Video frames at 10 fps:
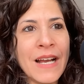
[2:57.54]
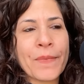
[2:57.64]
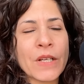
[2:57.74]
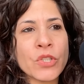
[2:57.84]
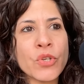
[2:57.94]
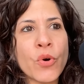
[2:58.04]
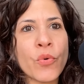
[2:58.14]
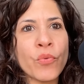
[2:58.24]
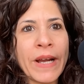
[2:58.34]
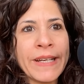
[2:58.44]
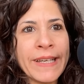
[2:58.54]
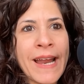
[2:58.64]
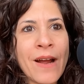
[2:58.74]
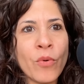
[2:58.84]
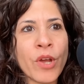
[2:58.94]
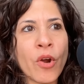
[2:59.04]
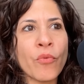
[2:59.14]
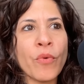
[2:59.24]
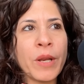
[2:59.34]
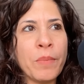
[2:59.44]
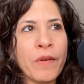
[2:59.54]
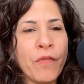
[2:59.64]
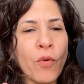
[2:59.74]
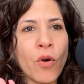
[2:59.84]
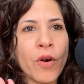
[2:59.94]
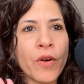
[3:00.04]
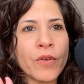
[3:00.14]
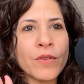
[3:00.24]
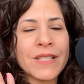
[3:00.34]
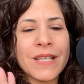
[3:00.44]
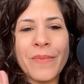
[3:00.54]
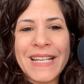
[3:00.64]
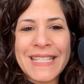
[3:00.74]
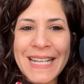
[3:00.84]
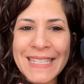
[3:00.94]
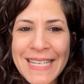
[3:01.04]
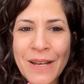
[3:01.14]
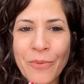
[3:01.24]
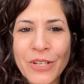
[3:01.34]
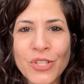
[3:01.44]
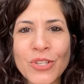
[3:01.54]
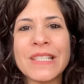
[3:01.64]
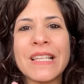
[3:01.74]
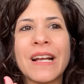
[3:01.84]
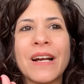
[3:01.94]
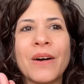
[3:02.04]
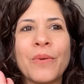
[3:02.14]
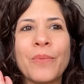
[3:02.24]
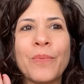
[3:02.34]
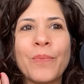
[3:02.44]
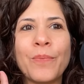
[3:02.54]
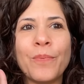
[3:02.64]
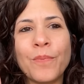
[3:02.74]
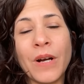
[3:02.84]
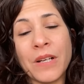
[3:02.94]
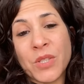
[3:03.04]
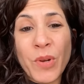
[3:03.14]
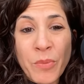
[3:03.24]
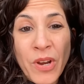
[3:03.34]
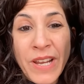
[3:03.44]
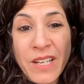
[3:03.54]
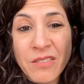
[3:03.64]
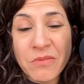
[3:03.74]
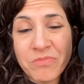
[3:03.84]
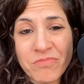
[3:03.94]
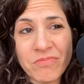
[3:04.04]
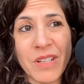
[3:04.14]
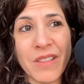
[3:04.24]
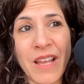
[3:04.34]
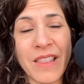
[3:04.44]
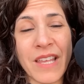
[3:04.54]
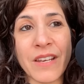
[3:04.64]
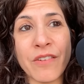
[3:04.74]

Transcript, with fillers: So right now we are right before Semana Santa, which is like a, a spring break at the end of